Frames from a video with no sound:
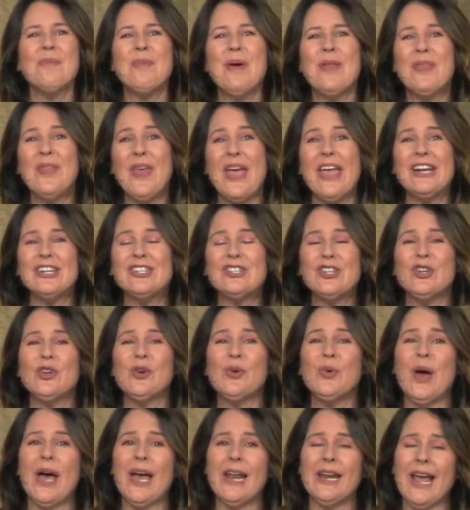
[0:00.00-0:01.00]
but they
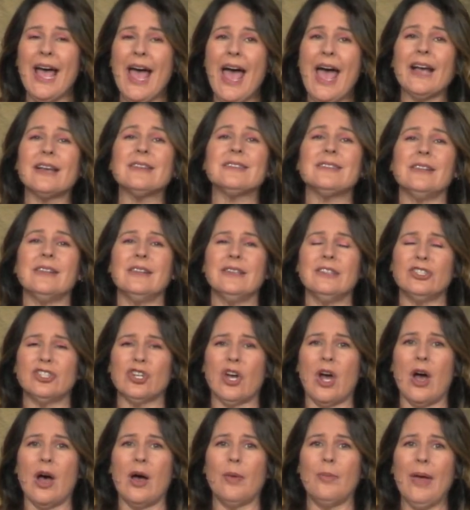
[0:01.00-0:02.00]
do an excellent
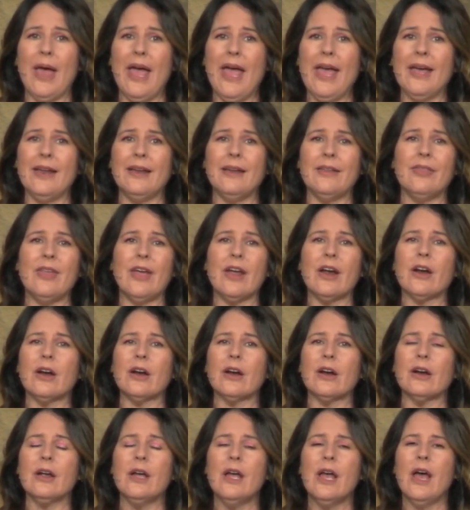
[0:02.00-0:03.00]
job. And
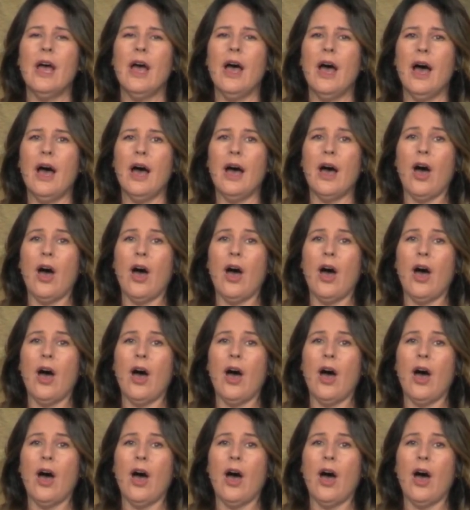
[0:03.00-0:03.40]
they're uh,